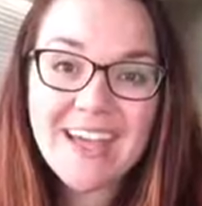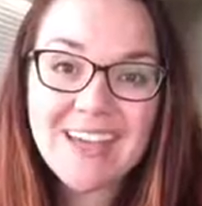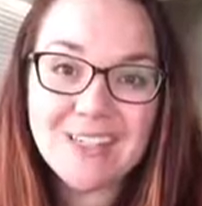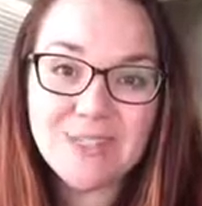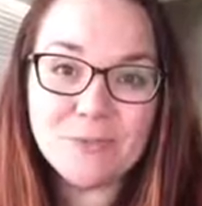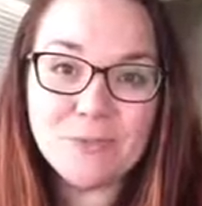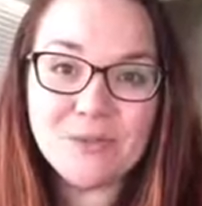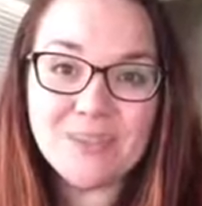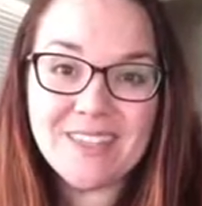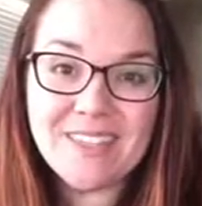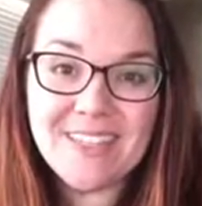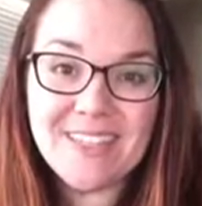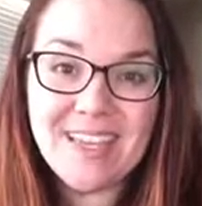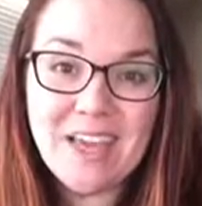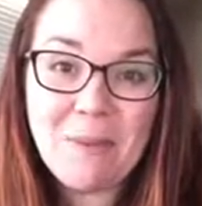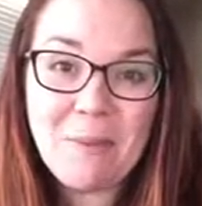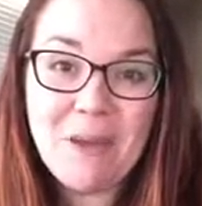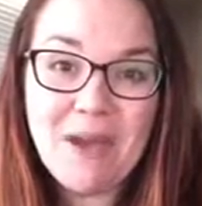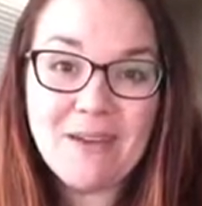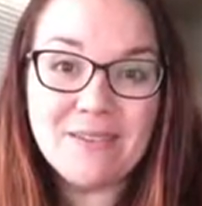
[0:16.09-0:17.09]
as we're
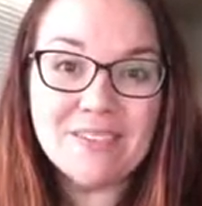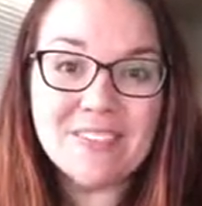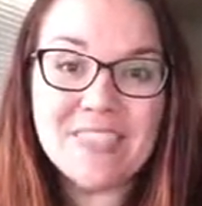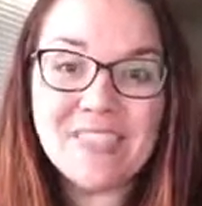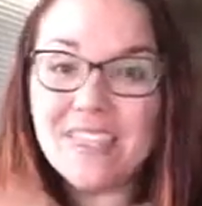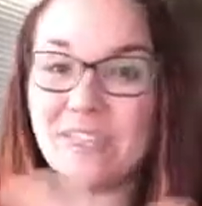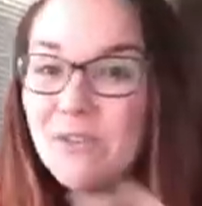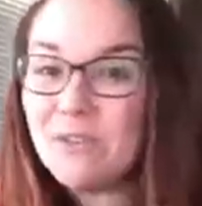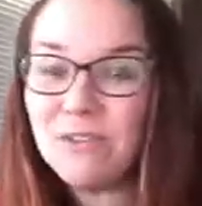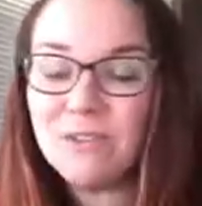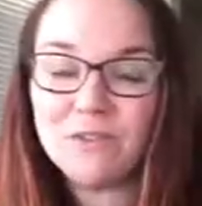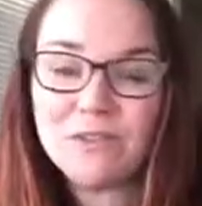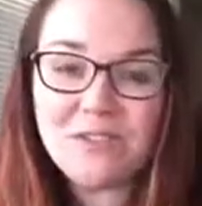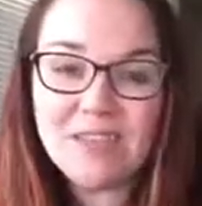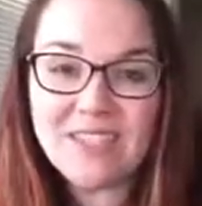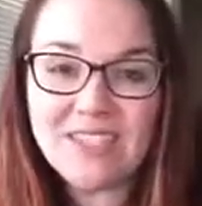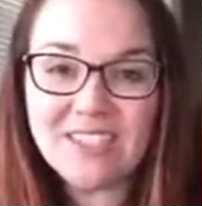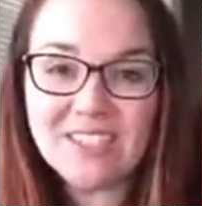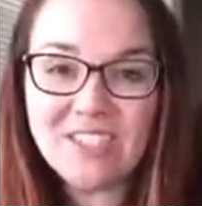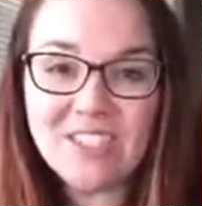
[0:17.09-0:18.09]
thinking about setting goals for
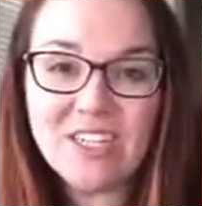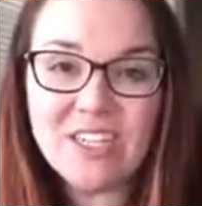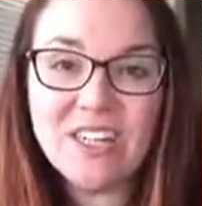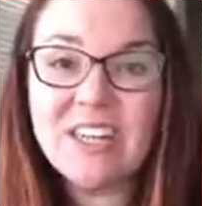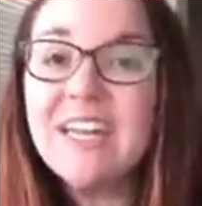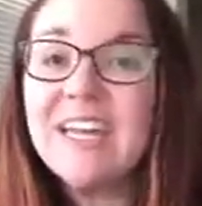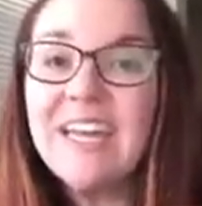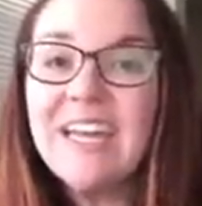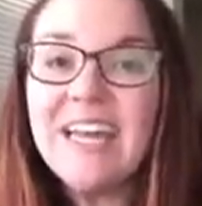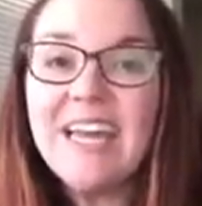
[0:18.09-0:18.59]
the next year.